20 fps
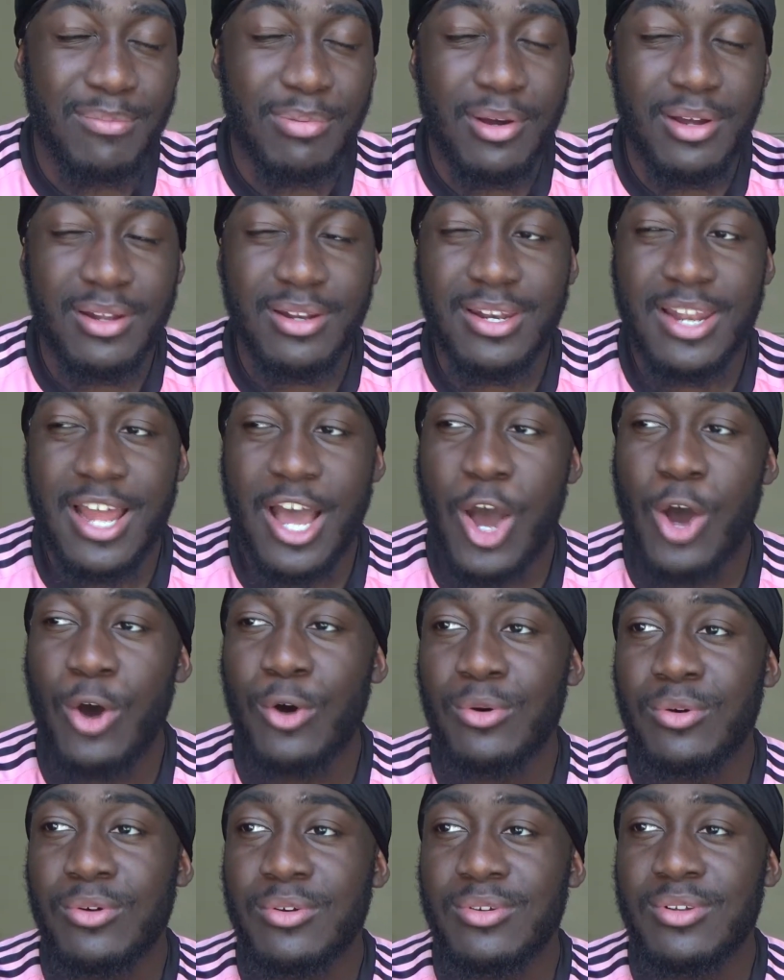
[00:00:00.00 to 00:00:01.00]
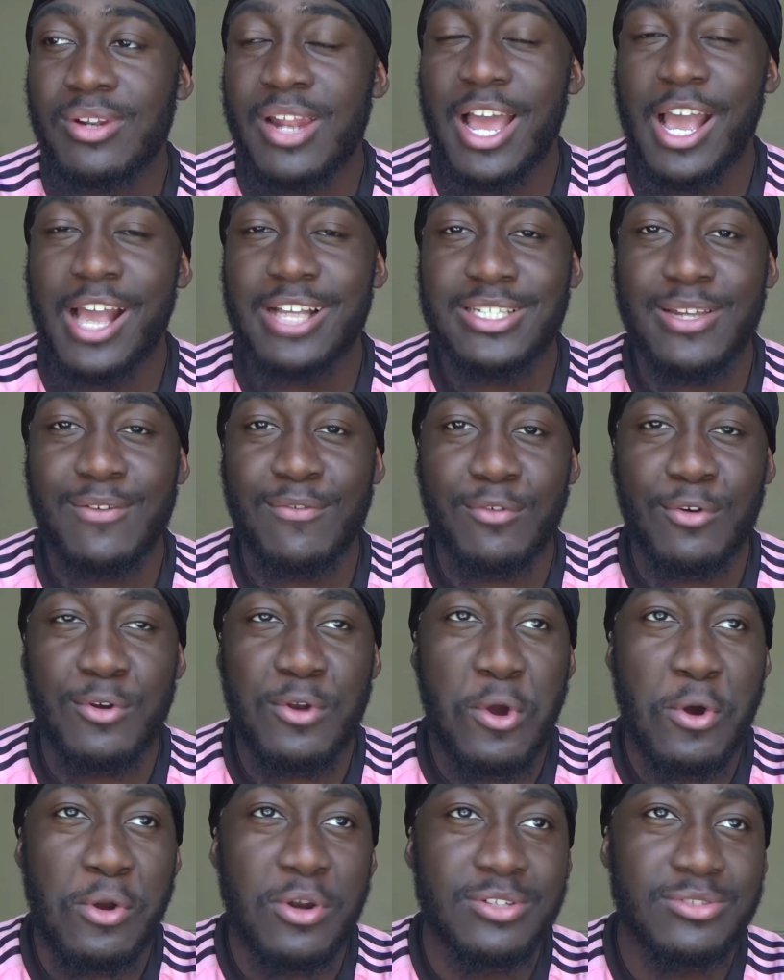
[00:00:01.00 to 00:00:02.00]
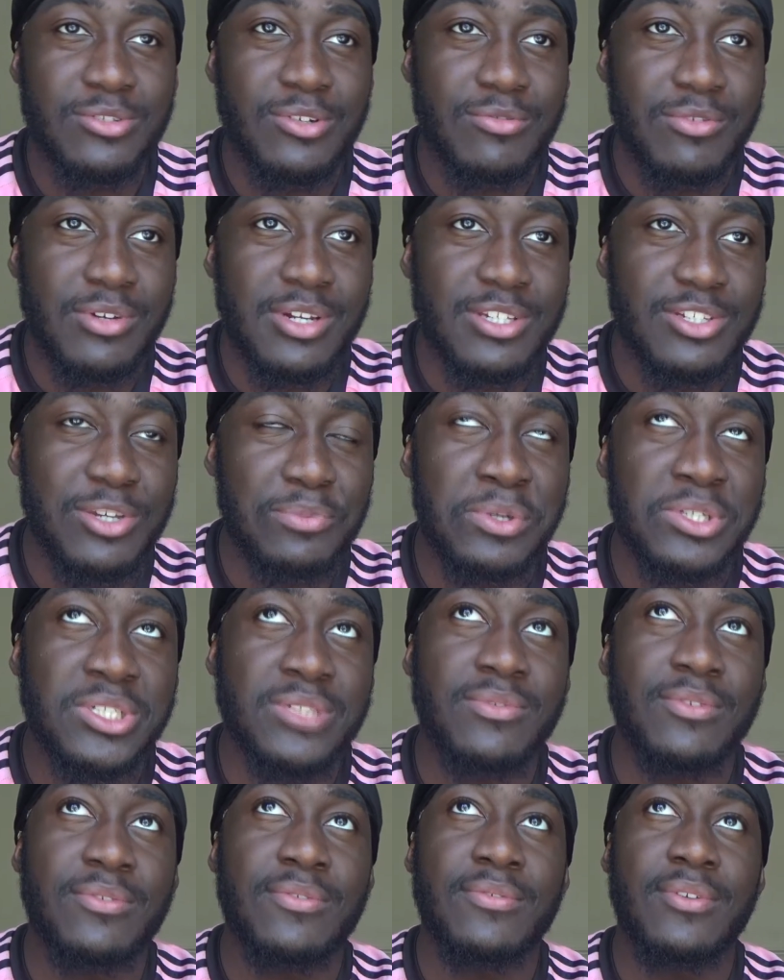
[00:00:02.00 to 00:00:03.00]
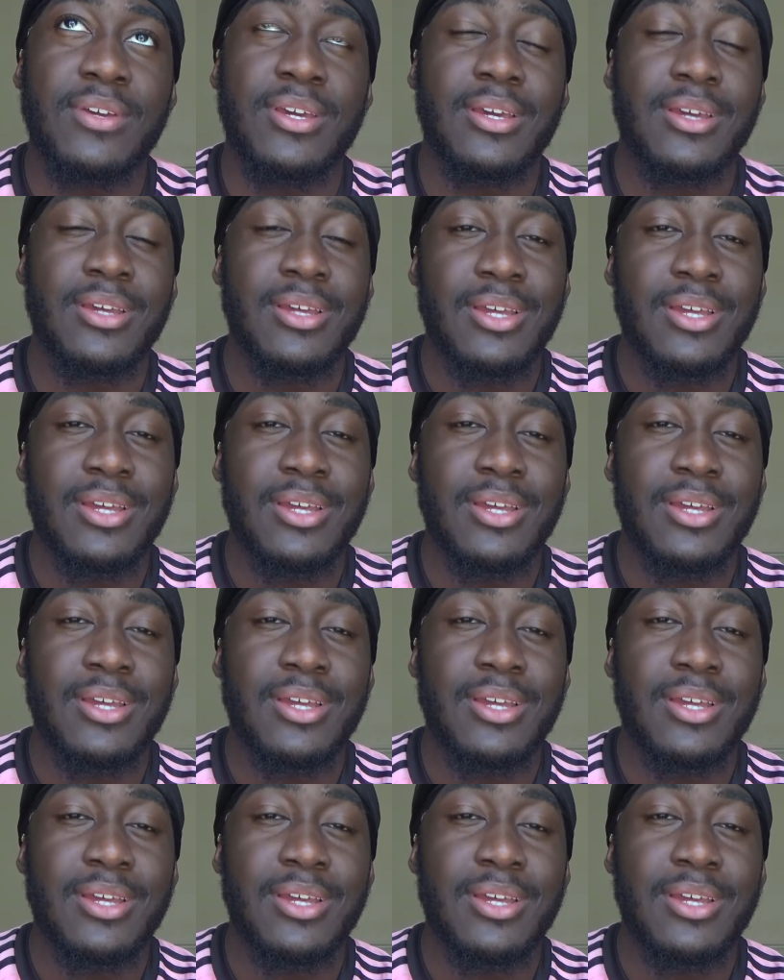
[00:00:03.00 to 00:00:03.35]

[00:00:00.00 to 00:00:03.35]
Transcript: But now, like, as I've grown older, it's not really so much of a fear.